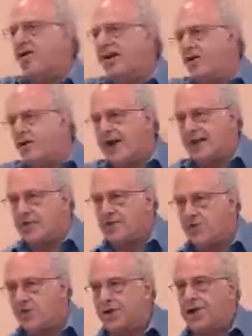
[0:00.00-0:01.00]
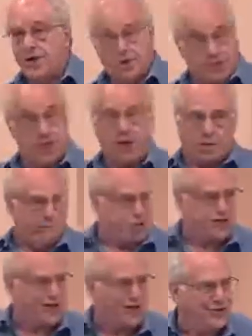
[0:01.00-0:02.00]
they harass the organizers. I'm sure they